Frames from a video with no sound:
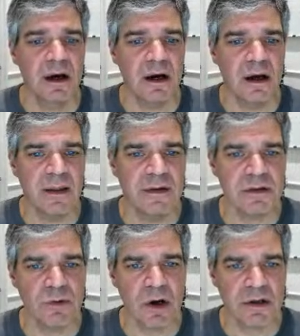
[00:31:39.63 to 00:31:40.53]
And
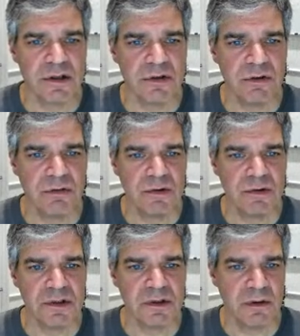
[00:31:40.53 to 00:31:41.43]
this walks you
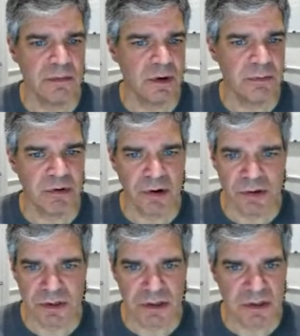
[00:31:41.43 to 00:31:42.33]
through some
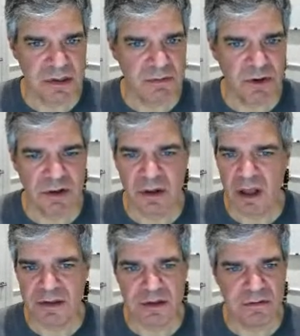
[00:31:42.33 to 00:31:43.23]
approaches with
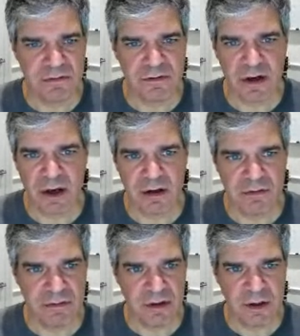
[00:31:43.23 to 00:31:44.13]
lots of kind
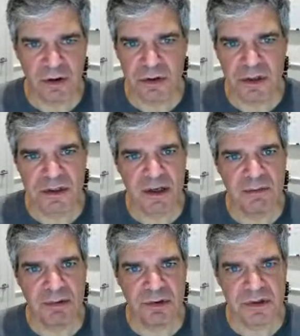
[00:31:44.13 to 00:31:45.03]
of code
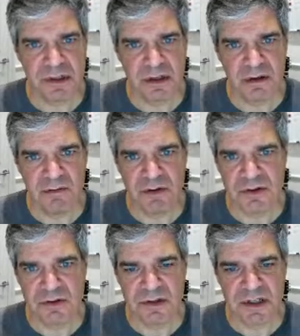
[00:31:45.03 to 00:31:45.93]
examples and
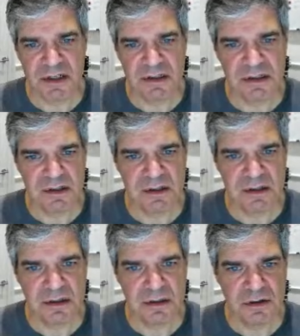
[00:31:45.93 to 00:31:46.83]

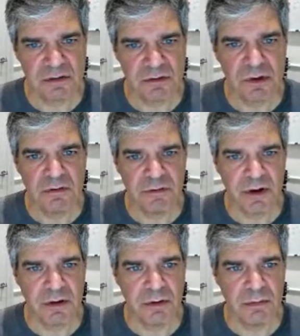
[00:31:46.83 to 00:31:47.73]
visualizations, and just a really
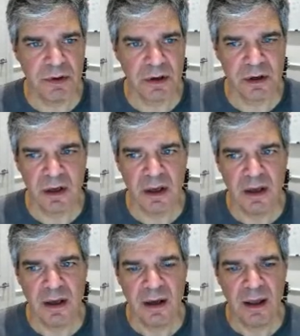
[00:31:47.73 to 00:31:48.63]
fun notebook.
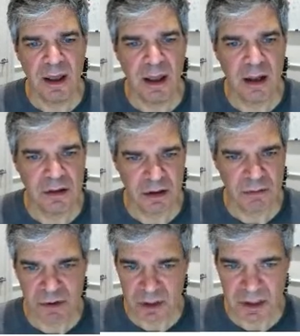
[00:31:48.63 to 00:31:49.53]
And I think it
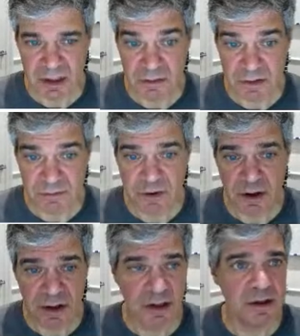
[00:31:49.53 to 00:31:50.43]
really gives
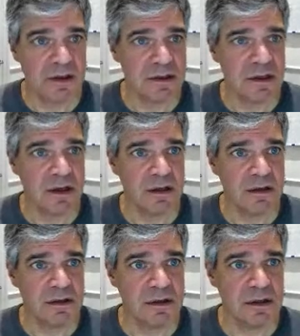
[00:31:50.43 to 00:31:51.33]
very good insight
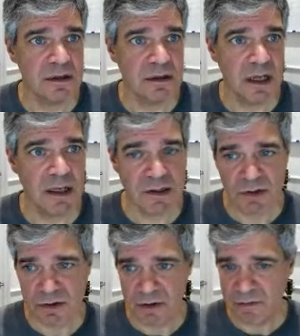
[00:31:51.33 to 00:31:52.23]
into the
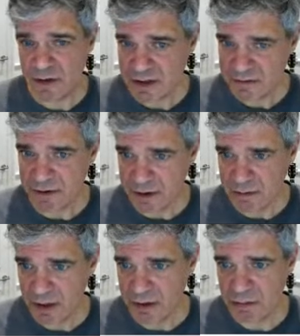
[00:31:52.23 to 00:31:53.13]
nature of this
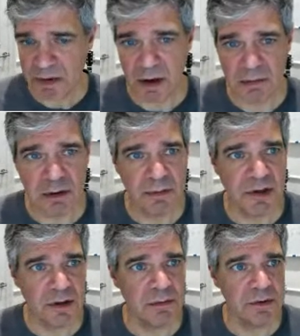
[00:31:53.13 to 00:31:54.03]
fundamental problem
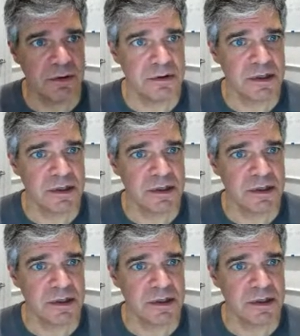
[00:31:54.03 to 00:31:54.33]
in computer